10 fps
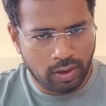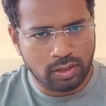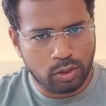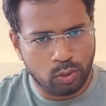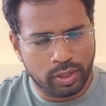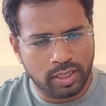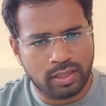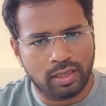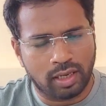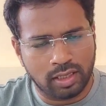you
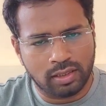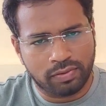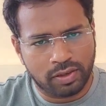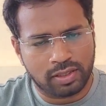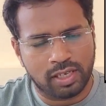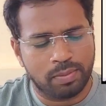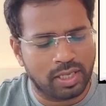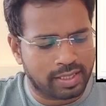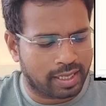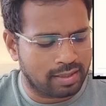register, that is the first step. The
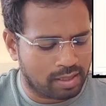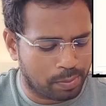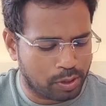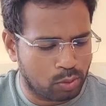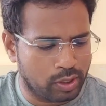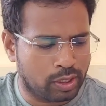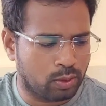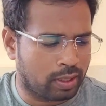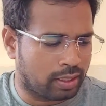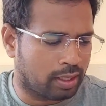second step is you need
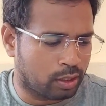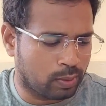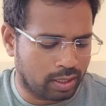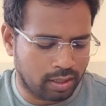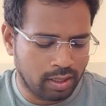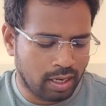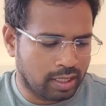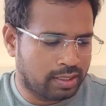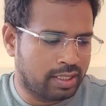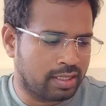to enter your
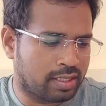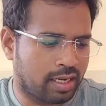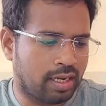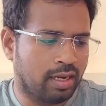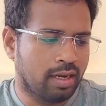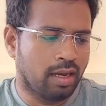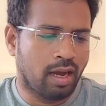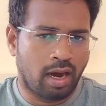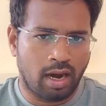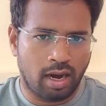GST
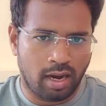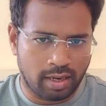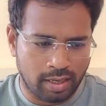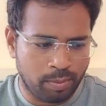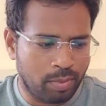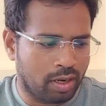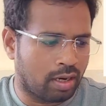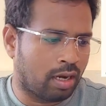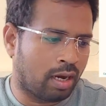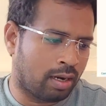number
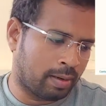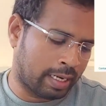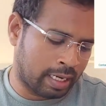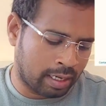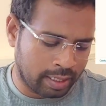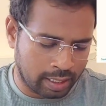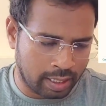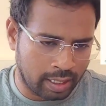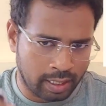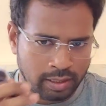
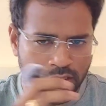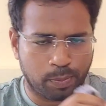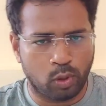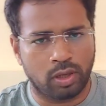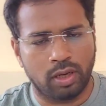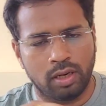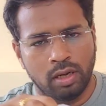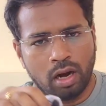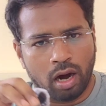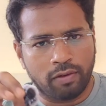in this portal.
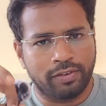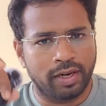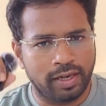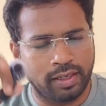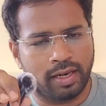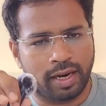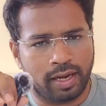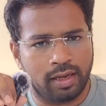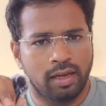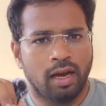After
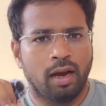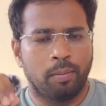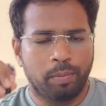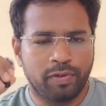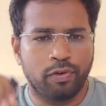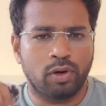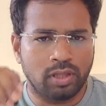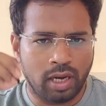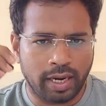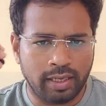entering, before
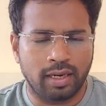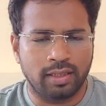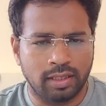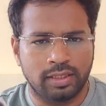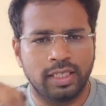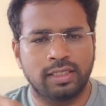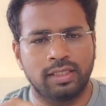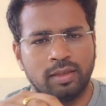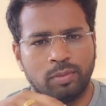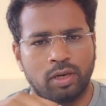the entering the GST
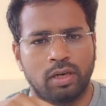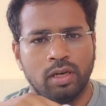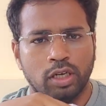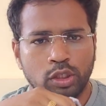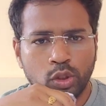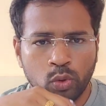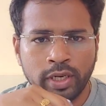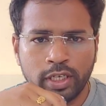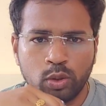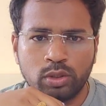number, you
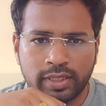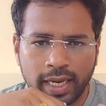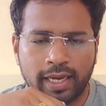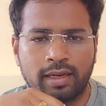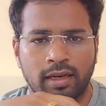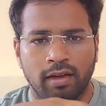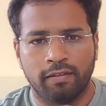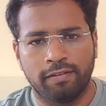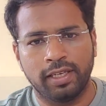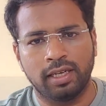need to check
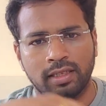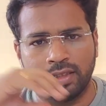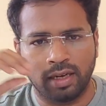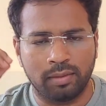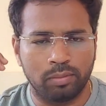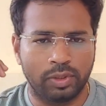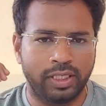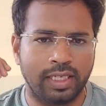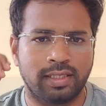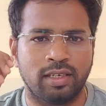whether that
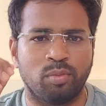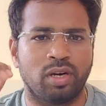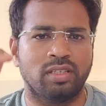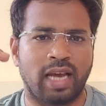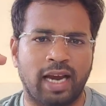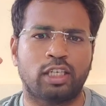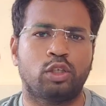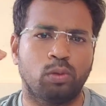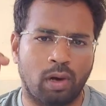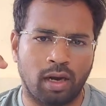GST number is
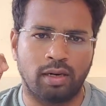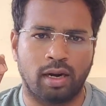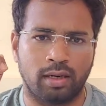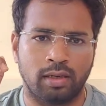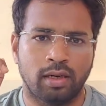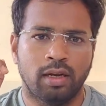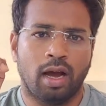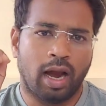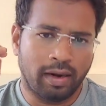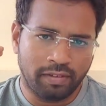active or not,
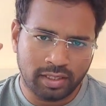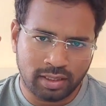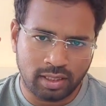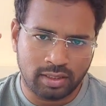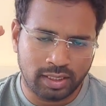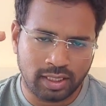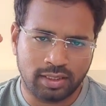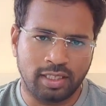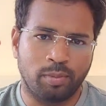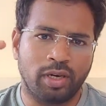and whether that
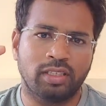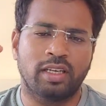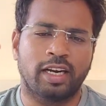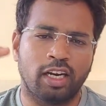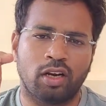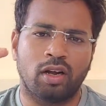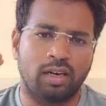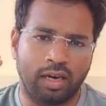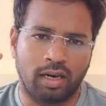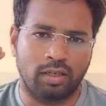GST number is a regular or
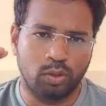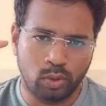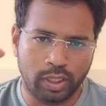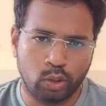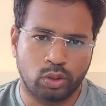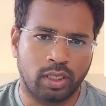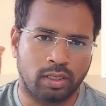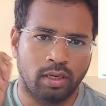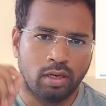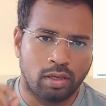not. You need to check.
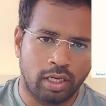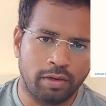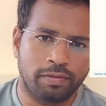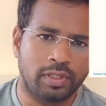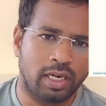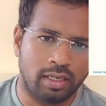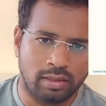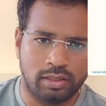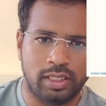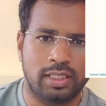If
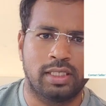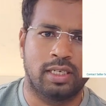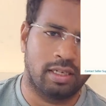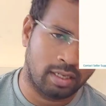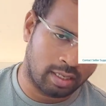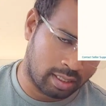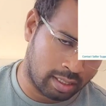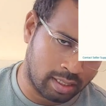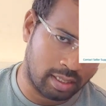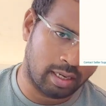that
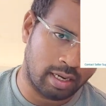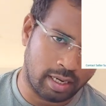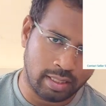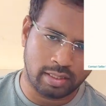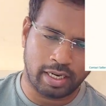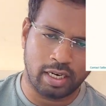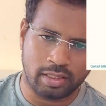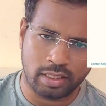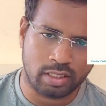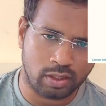GST is regular
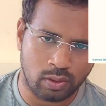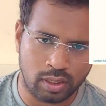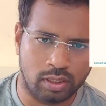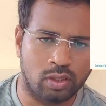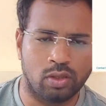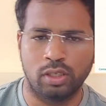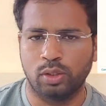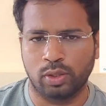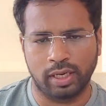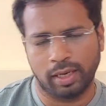GST only, then only
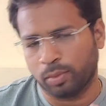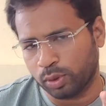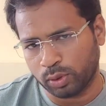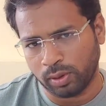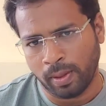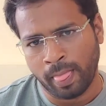you can able to